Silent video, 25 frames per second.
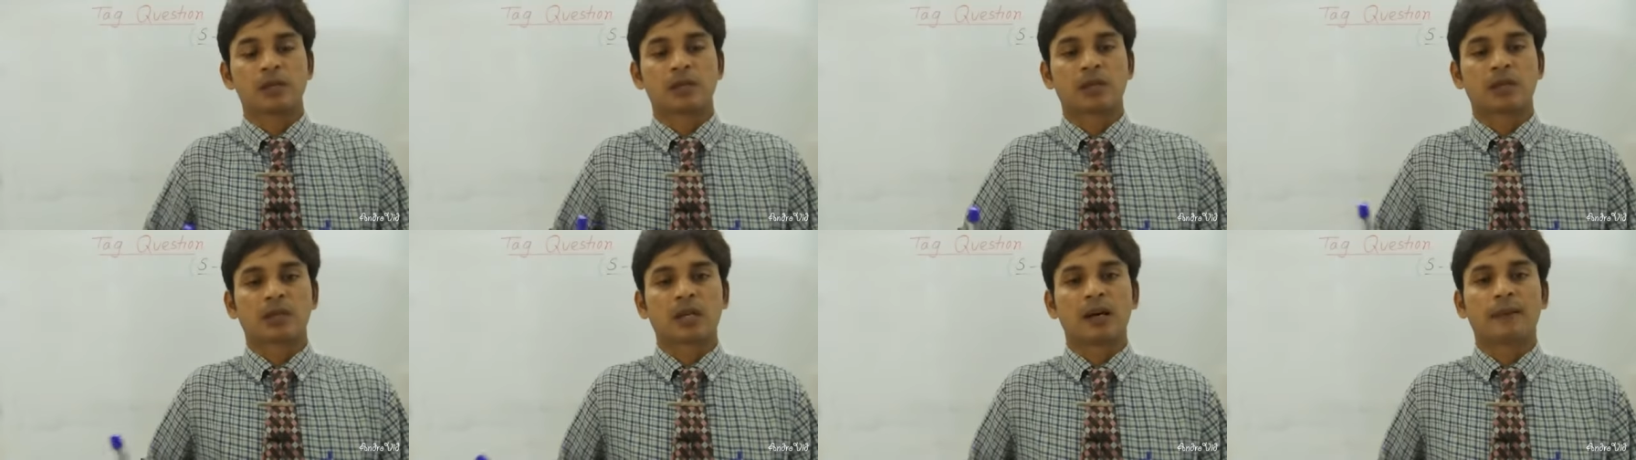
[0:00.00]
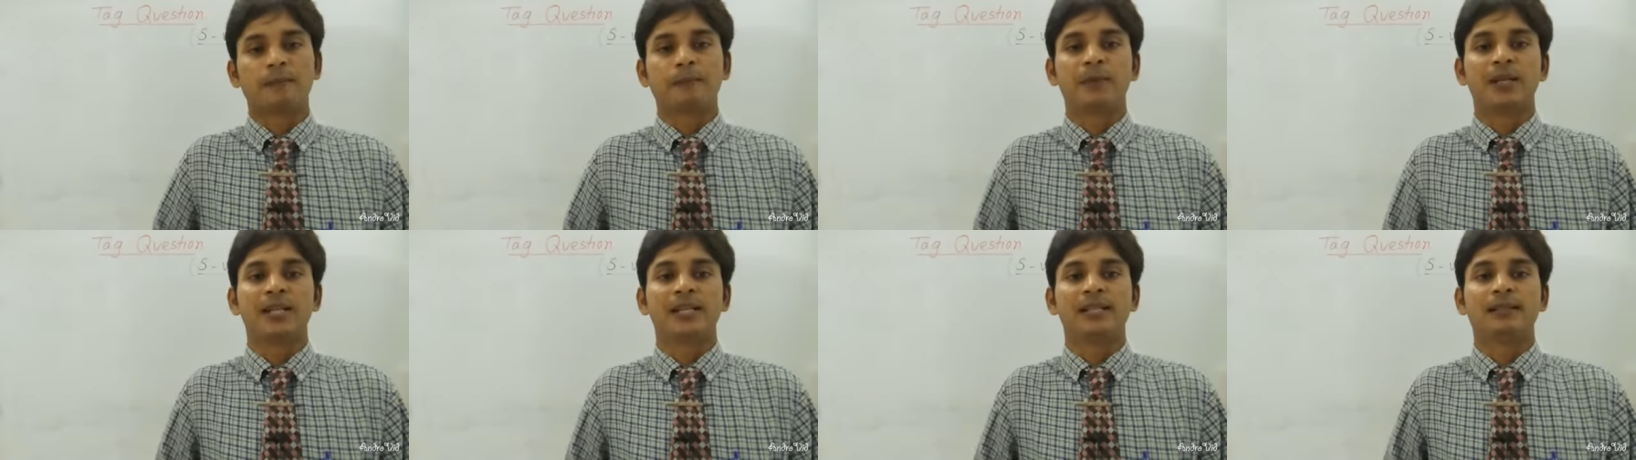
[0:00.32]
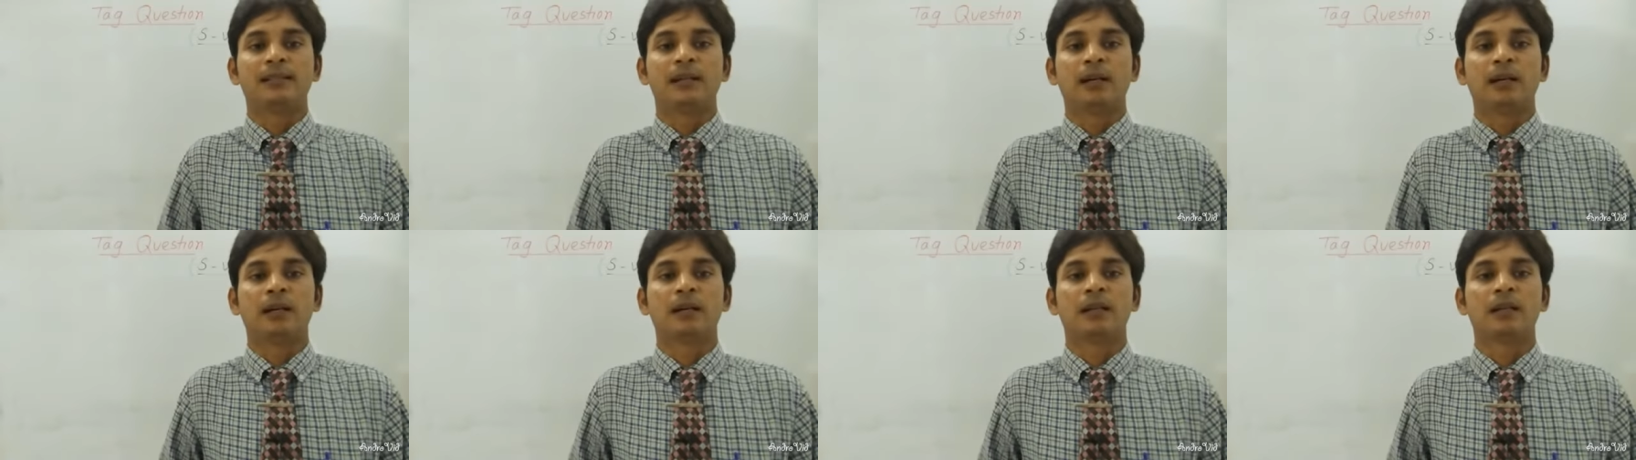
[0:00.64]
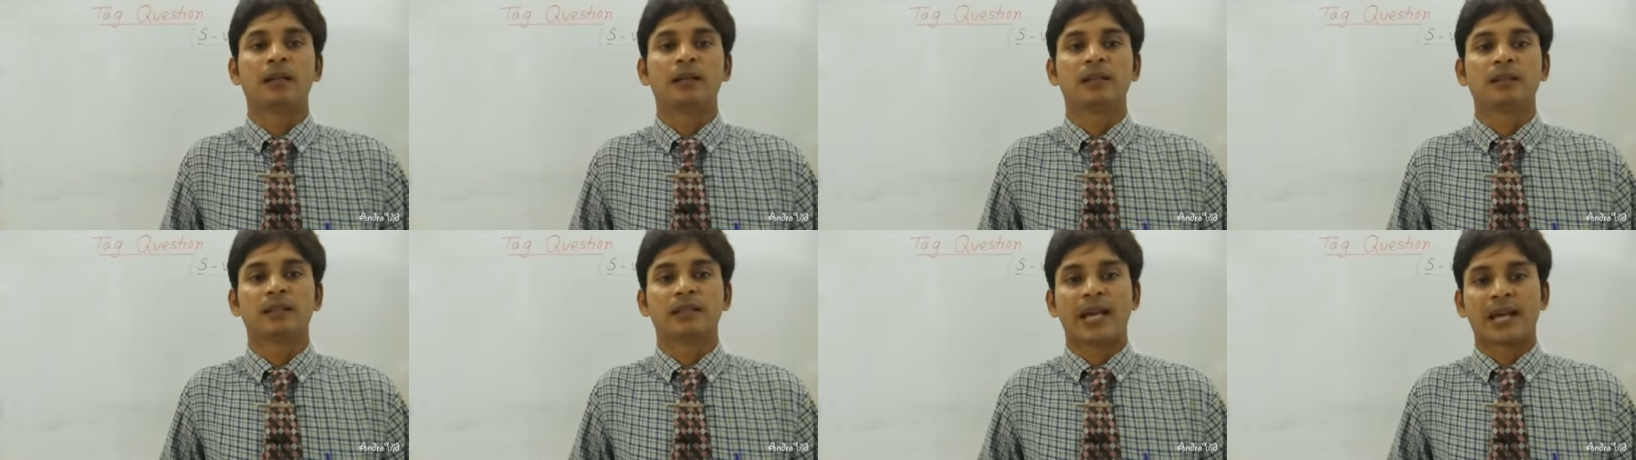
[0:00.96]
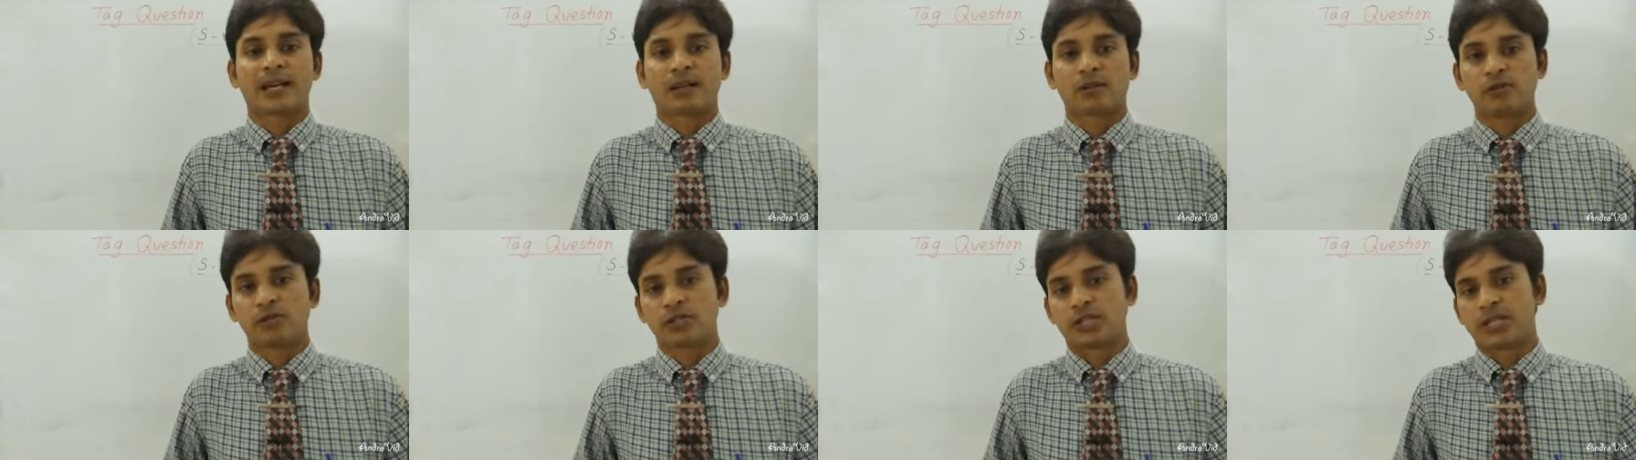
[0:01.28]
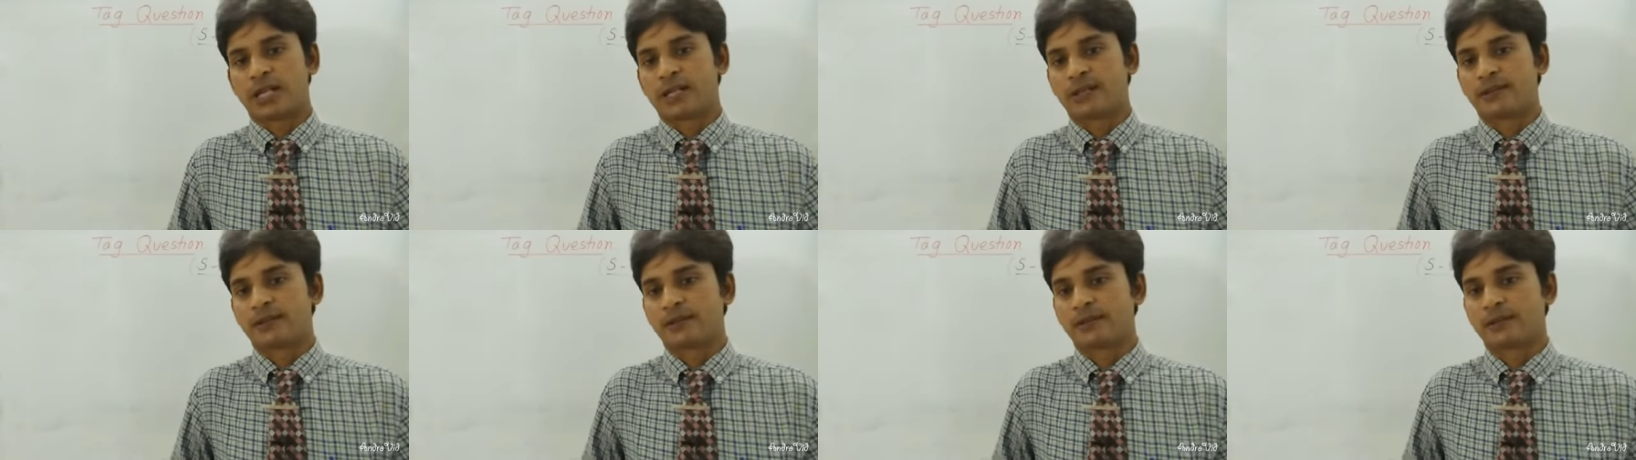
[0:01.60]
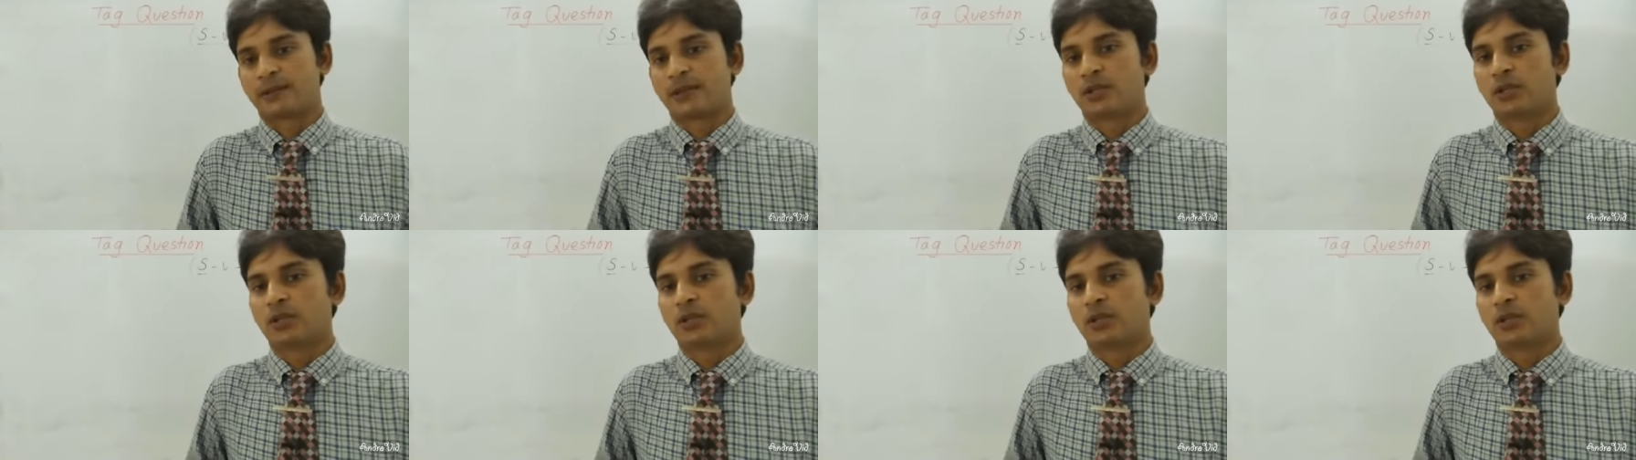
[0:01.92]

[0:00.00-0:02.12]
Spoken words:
complete the tag questions.